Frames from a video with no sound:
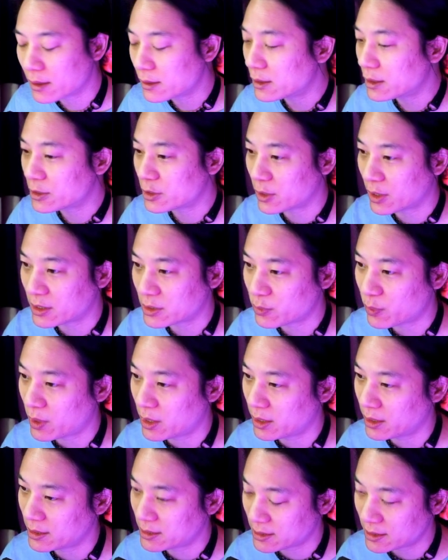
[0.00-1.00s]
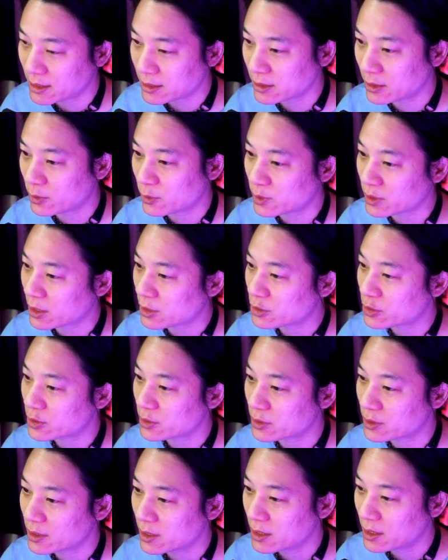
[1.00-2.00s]
that's why Snyder
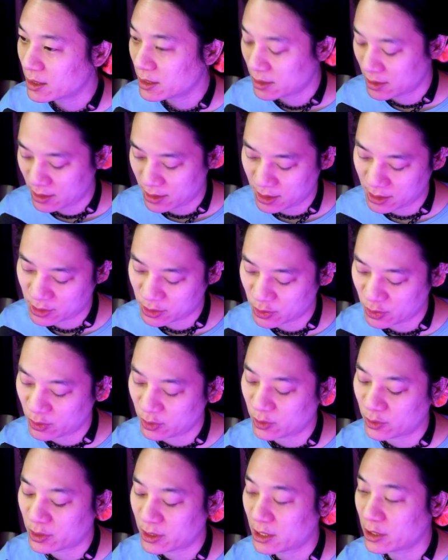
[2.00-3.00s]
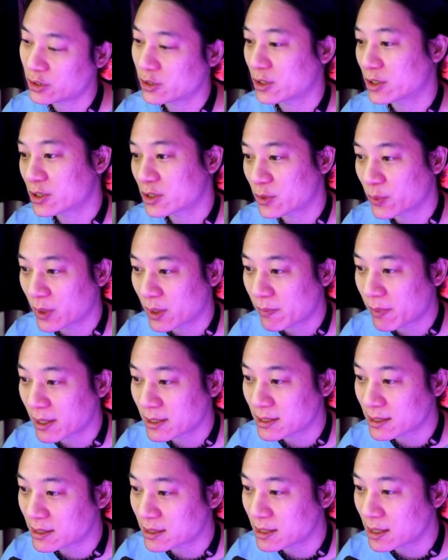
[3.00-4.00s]
notation is good notation. So when I
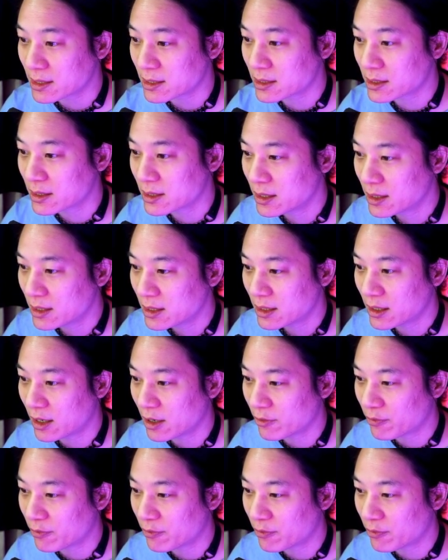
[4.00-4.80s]
place the 6, I've